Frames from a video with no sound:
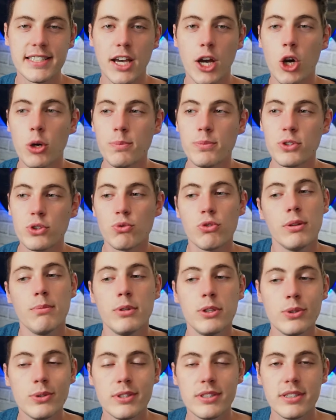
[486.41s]
I hope
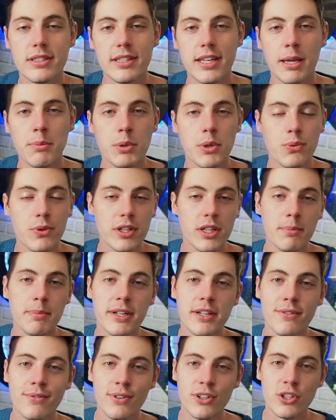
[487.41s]
Streamloots can be really
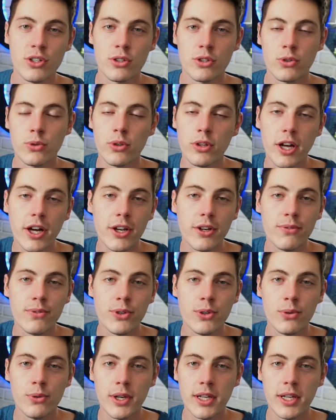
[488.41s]
beneficial to a lot of you,